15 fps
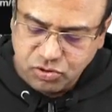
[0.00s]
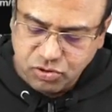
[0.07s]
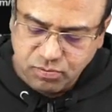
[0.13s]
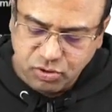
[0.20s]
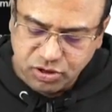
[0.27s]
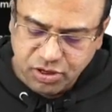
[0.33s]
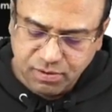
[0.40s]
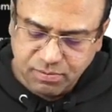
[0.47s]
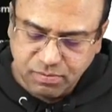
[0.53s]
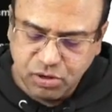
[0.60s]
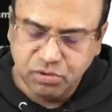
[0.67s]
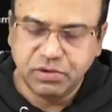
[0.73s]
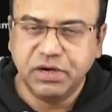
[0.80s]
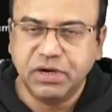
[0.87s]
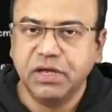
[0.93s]
don't bother
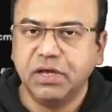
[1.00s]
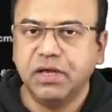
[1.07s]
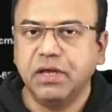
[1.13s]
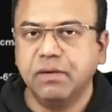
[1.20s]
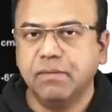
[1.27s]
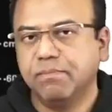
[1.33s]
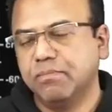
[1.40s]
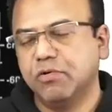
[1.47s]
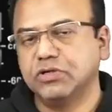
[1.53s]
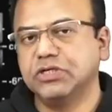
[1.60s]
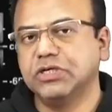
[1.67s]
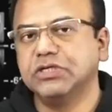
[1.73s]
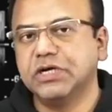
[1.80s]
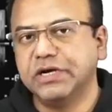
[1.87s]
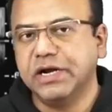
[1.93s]
about the
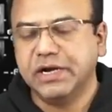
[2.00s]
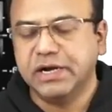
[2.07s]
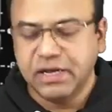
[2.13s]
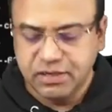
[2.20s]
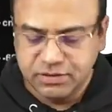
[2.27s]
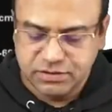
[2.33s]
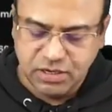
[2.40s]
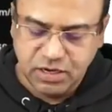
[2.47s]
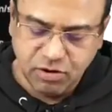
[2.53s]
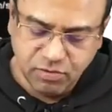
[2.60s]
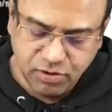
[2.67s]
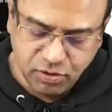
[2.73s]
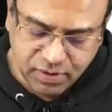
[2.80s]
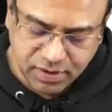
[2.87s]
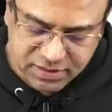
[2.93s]
procedure details
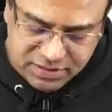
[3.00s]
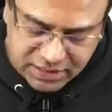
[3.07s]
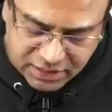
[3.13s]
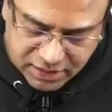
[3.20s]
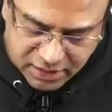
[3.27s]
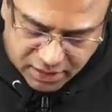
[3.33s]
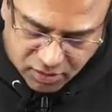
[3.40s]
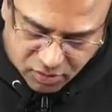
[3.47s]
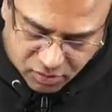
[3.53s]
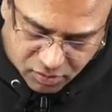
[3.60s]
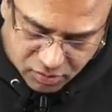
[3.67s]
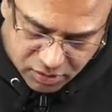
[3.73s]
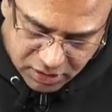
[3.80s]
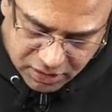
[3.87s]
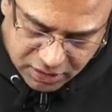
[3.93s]
however you can see in the echo